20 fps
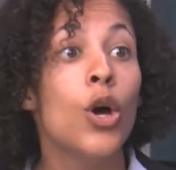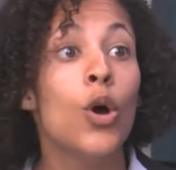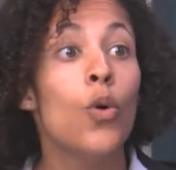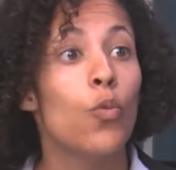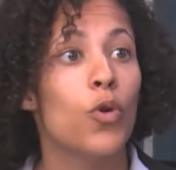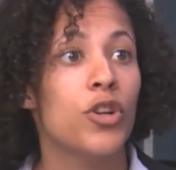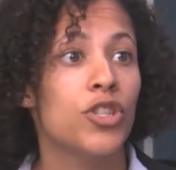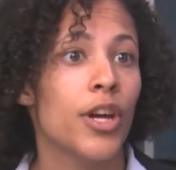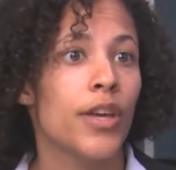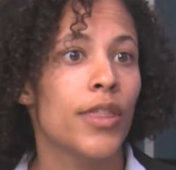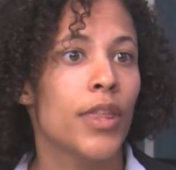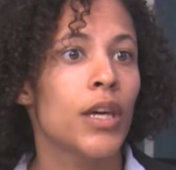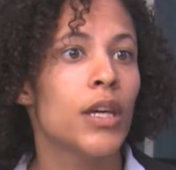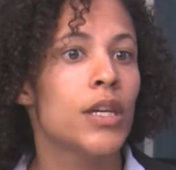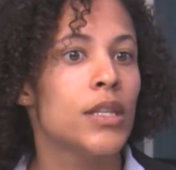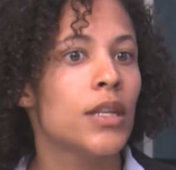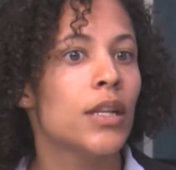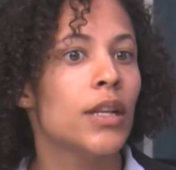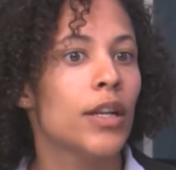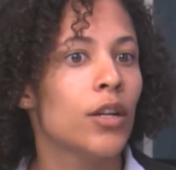which I think
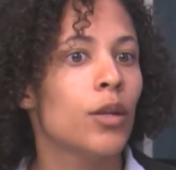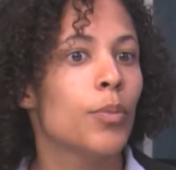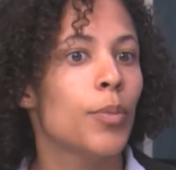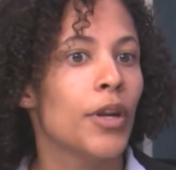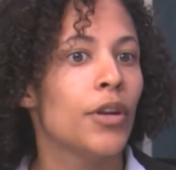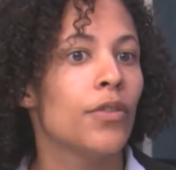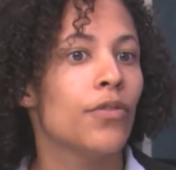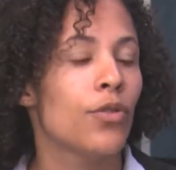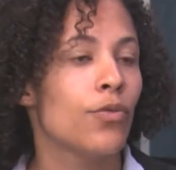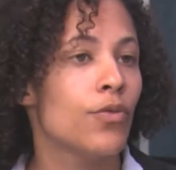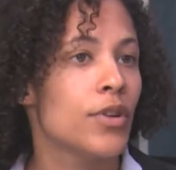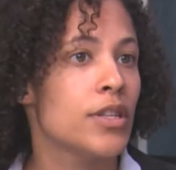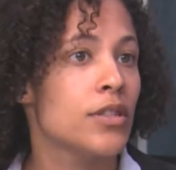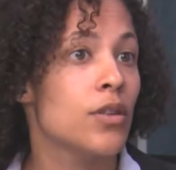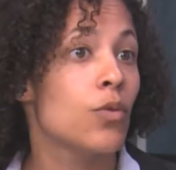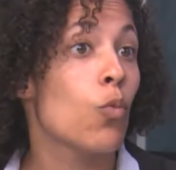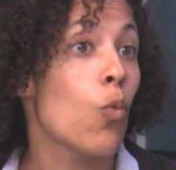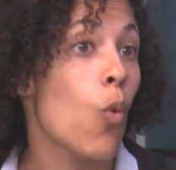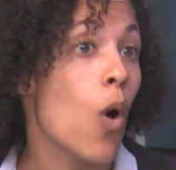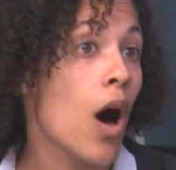is a little bit of the
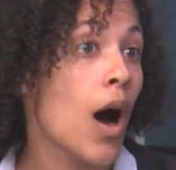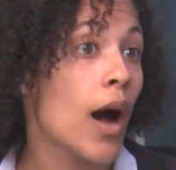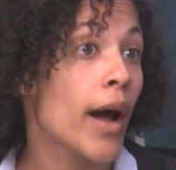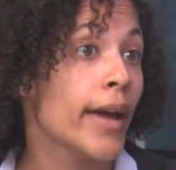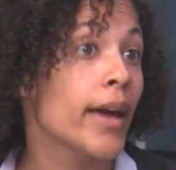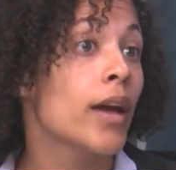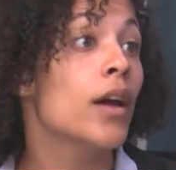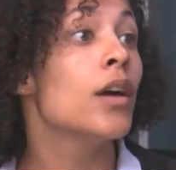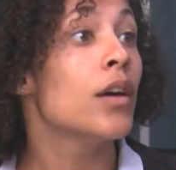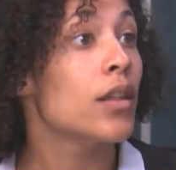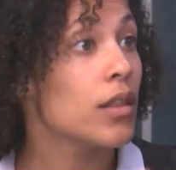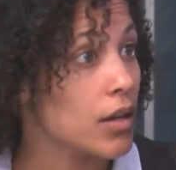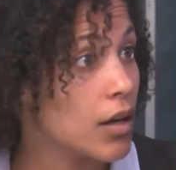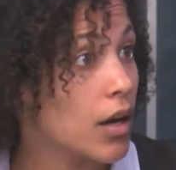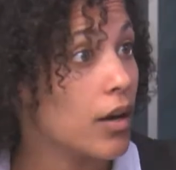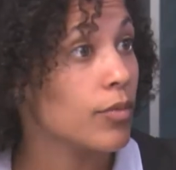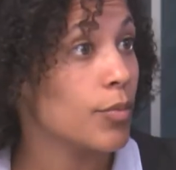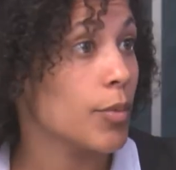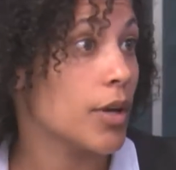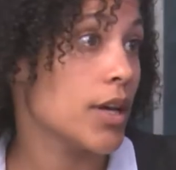reason why the
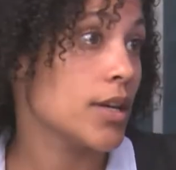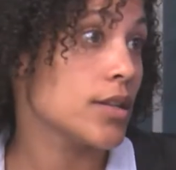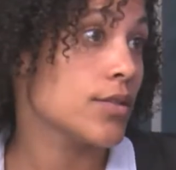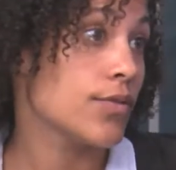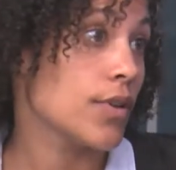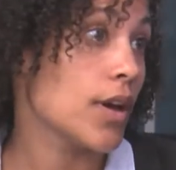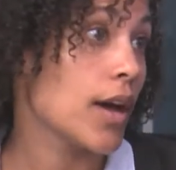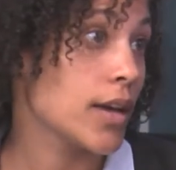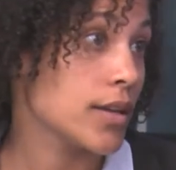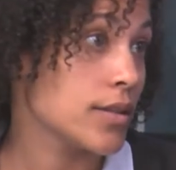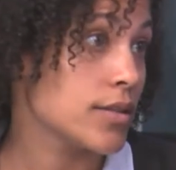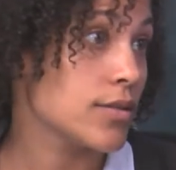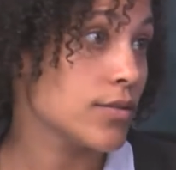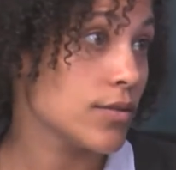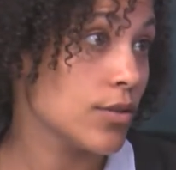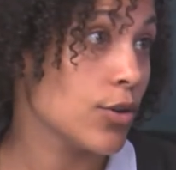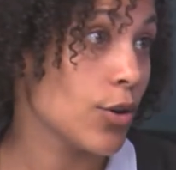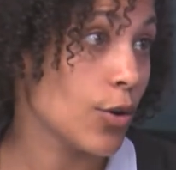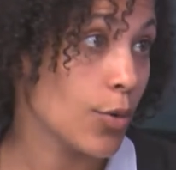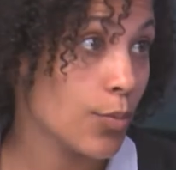government has
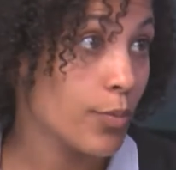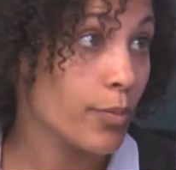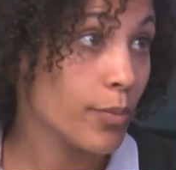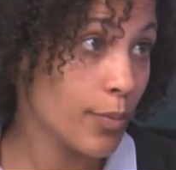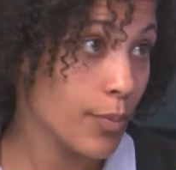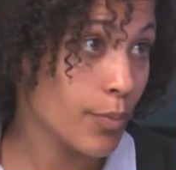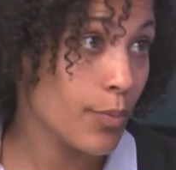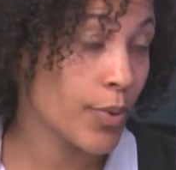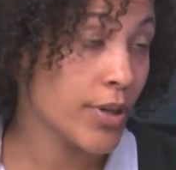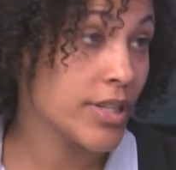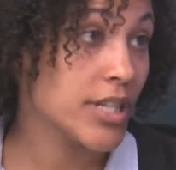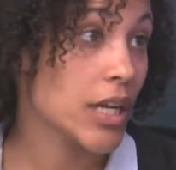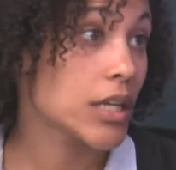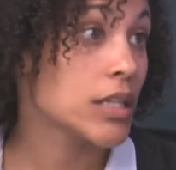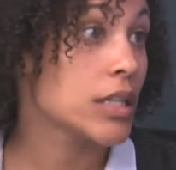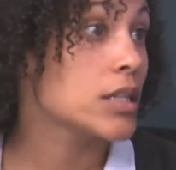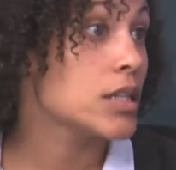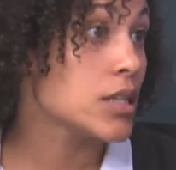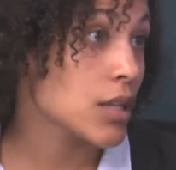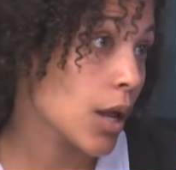you know,
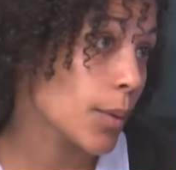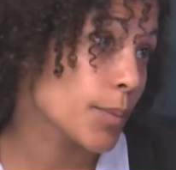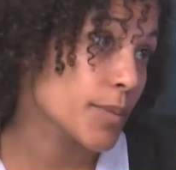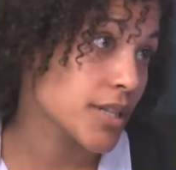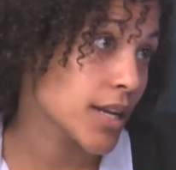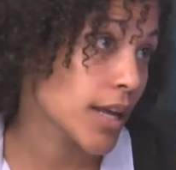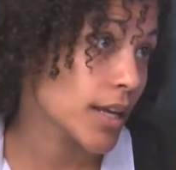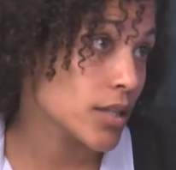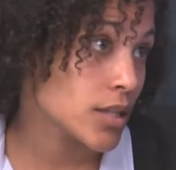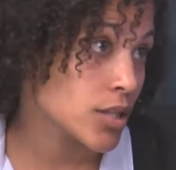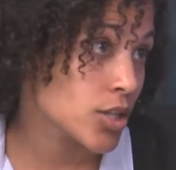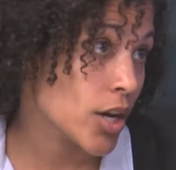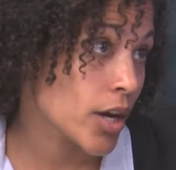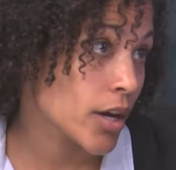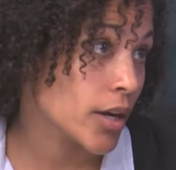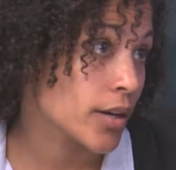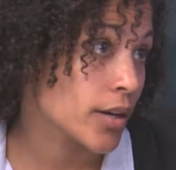predicted slumps next year.